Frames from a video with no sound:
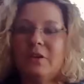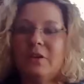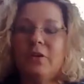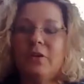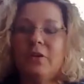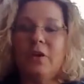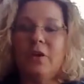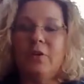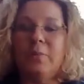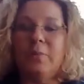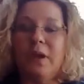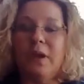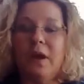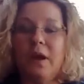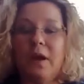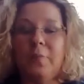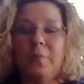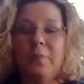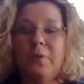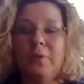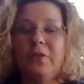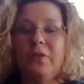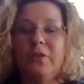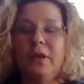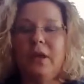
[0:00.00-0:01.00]
So
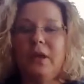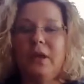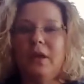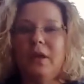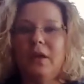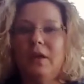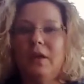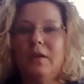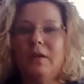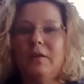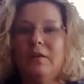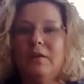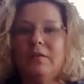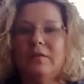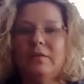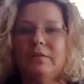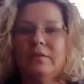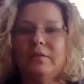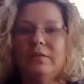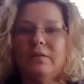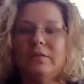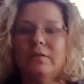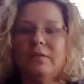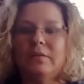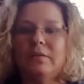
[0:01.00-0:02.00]
homeopathy
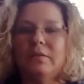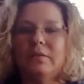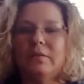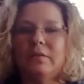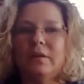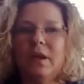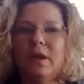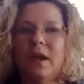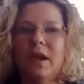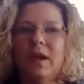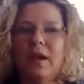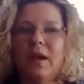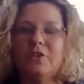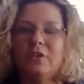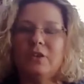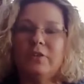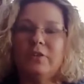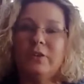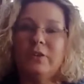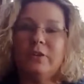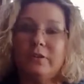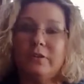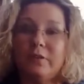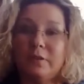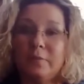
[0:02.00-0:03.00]
is actually
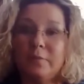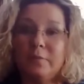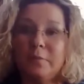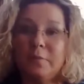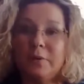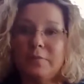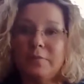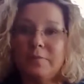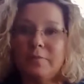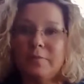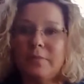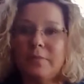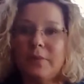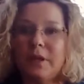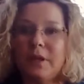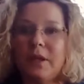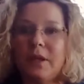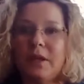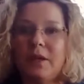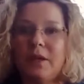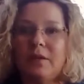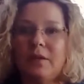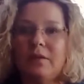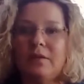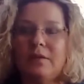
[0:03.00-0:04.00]
very simple.
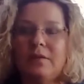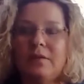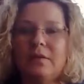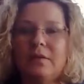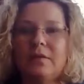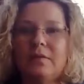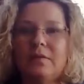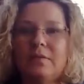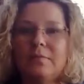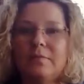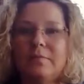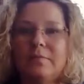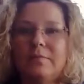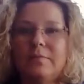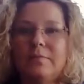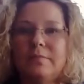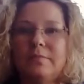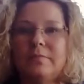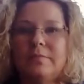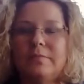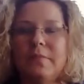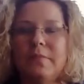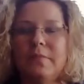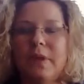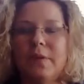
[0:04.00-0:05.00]
And
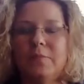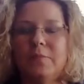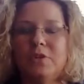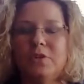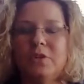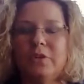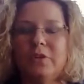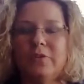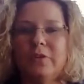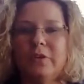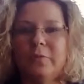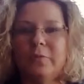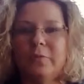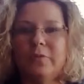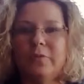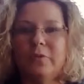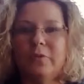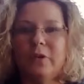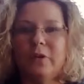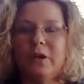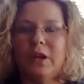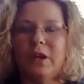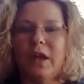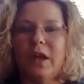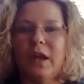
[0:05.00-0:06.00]
I'm sure you've heard
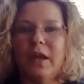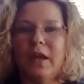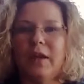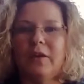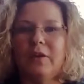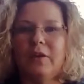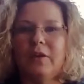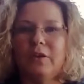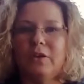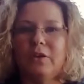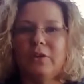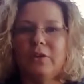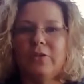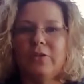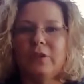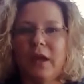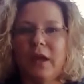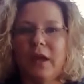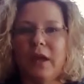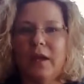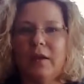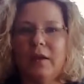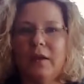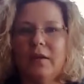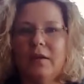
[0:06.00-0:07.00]
before, like cures
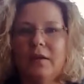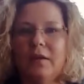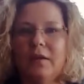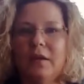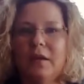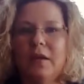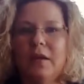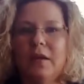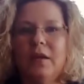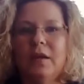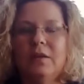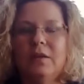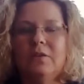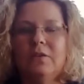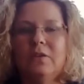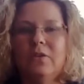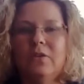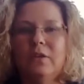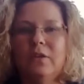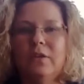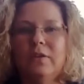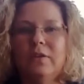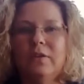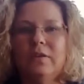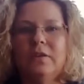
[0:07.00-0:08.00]
like. So
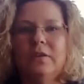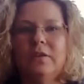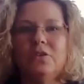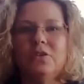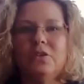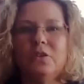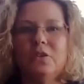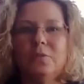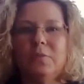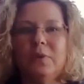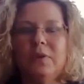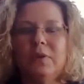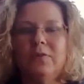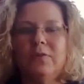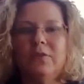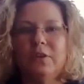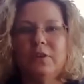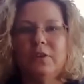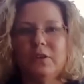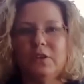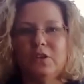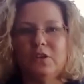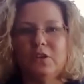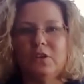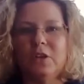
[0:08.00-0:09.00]
this is a German
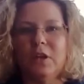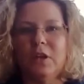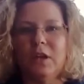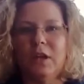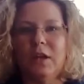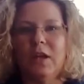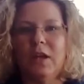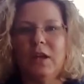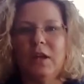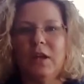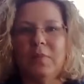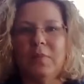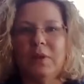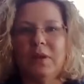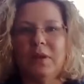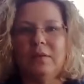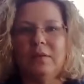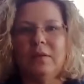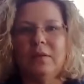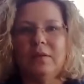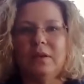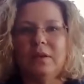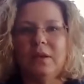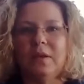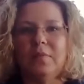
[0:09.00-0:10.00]
physician and chemist.
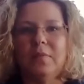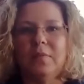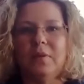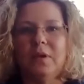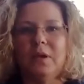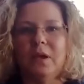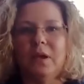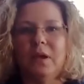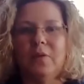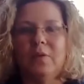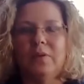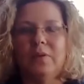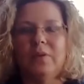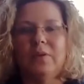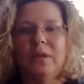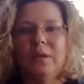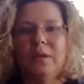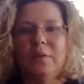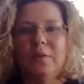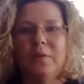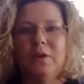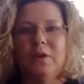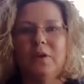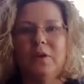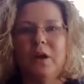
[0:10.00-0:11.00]
His name was
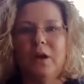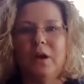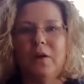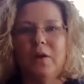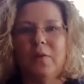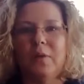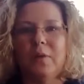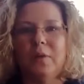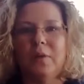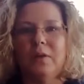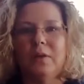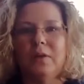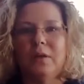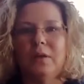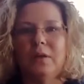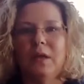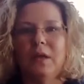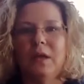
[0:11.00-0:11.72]
Samuel Hahnemann.